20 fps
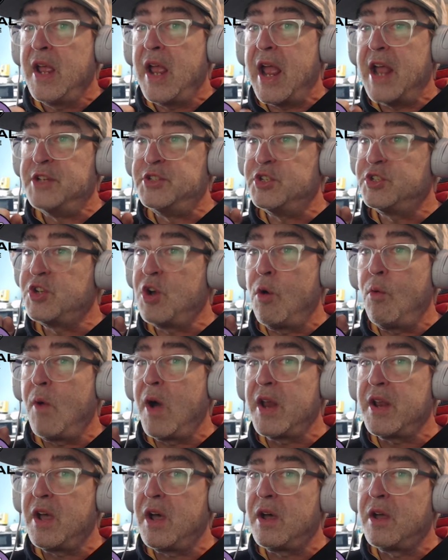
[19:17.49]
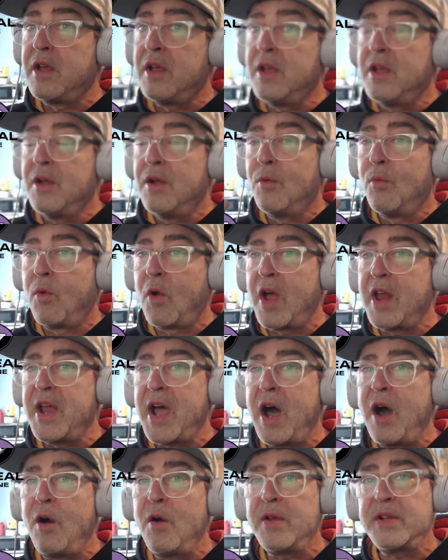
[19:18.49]
and you don't want to run
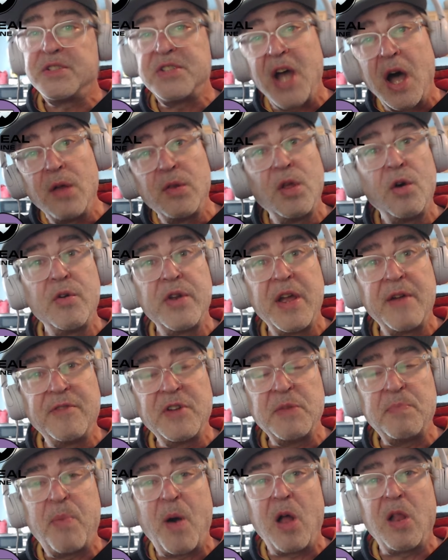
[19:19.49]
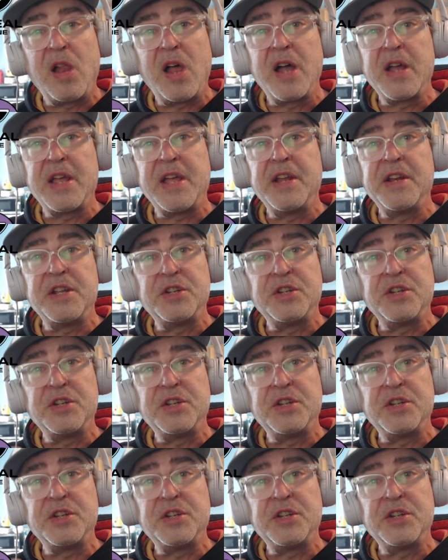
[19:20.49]
out, download every plugin,